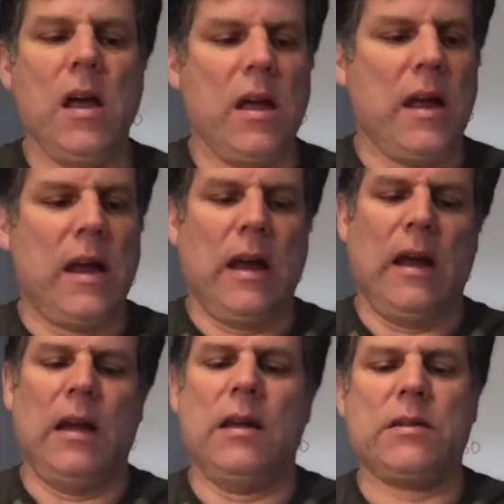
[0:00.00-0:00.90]

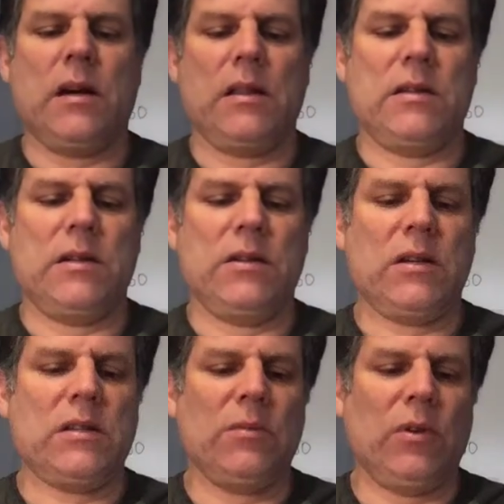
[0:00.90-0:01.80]
And it's got this
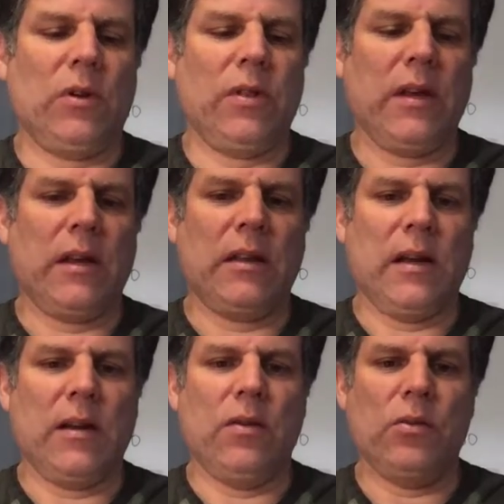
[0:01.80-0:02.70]
adjustable thing
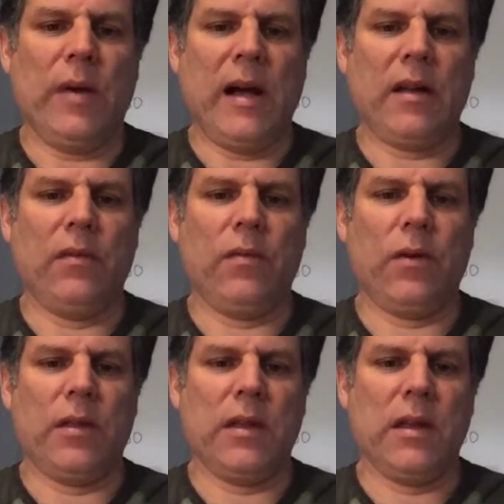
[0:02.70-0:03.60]
that goes back and
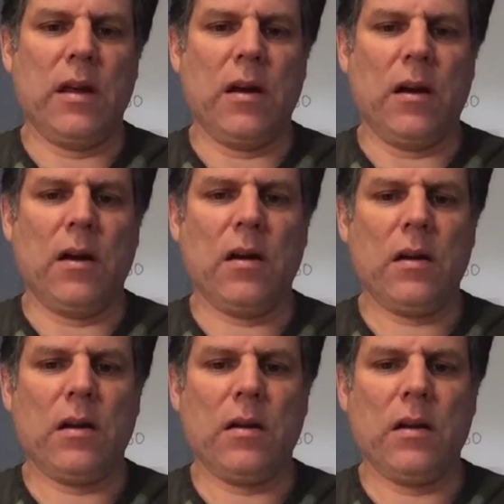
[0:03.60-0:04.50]
forth here.
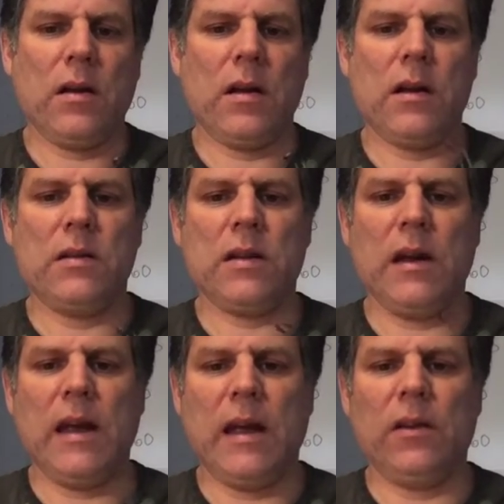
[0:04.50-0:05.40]
It's got a
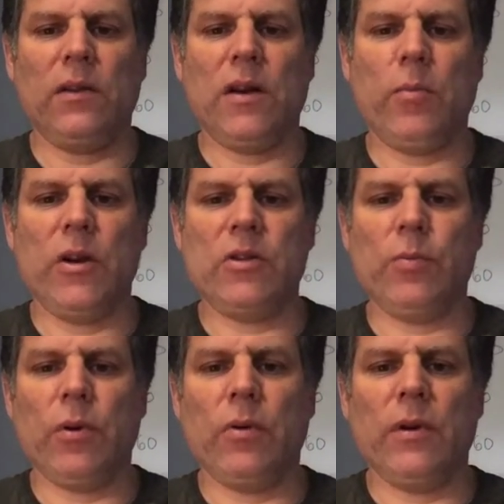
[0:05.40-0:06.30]
handle here, but it's
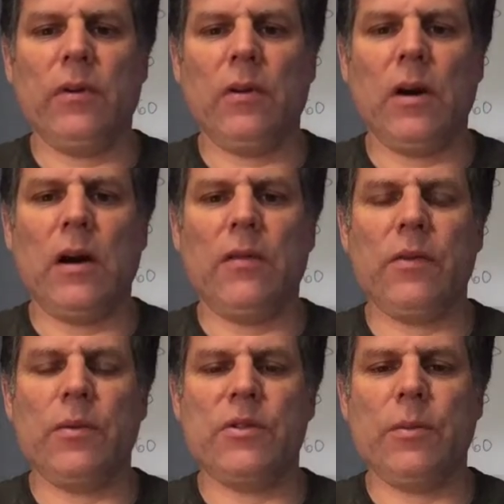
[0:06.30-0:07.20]
broken off. There
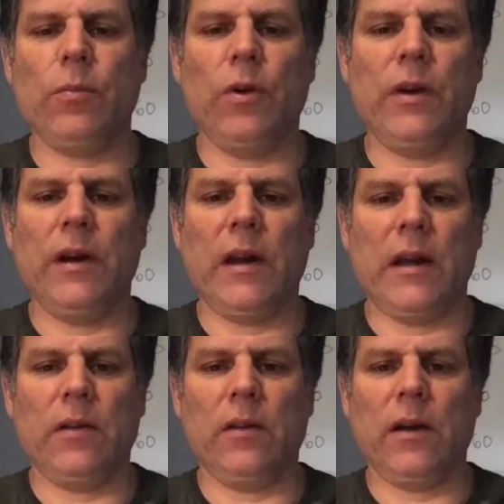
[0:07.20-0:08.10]
was a wooden
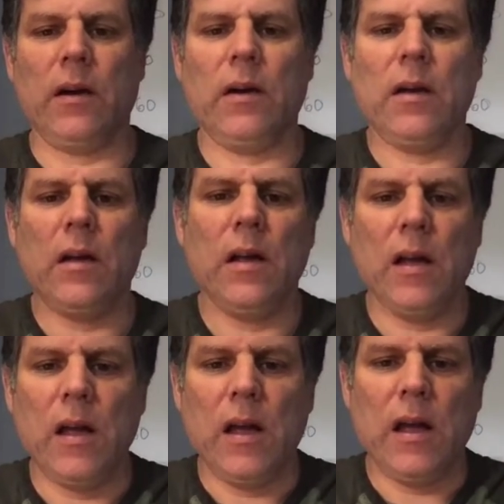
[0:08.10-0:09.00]
handle here.
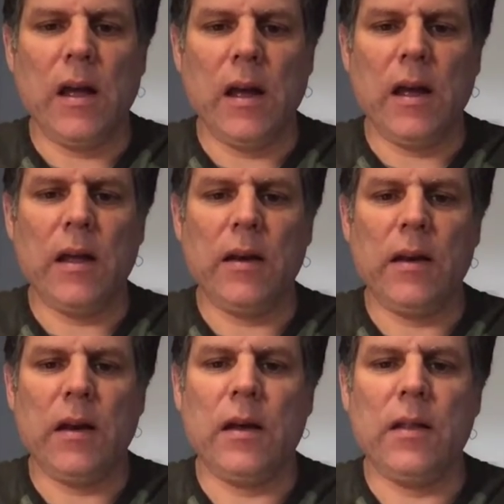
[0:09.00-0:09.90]
And
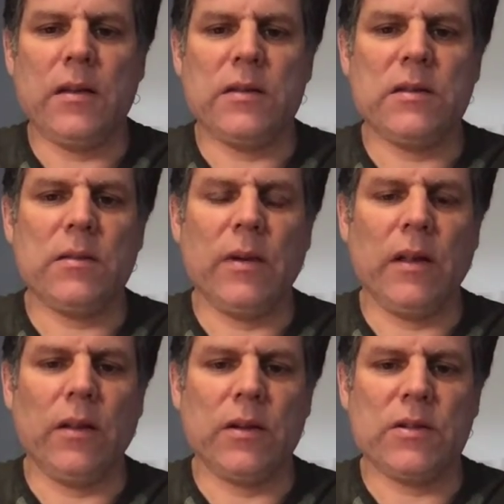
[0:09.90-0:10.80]
this is the way it
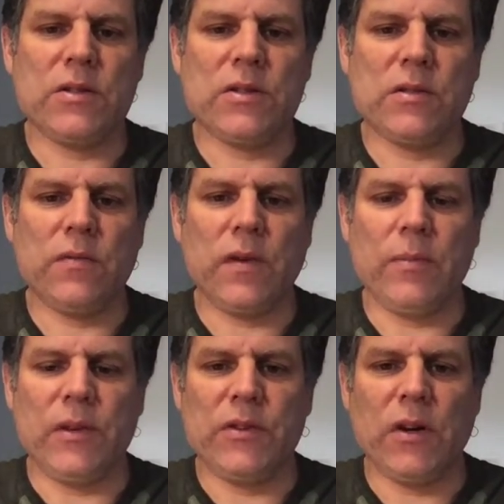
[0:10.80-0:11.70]
looks from
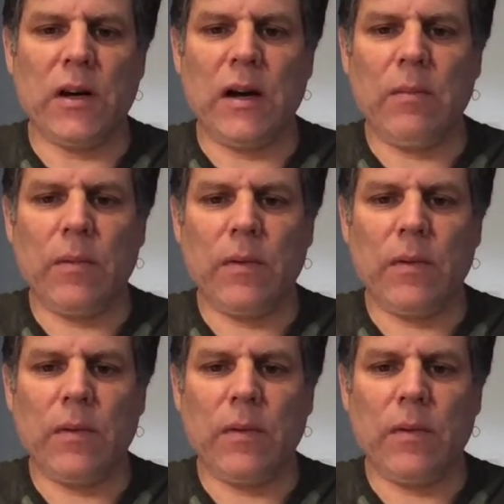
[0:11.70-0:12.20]
the top.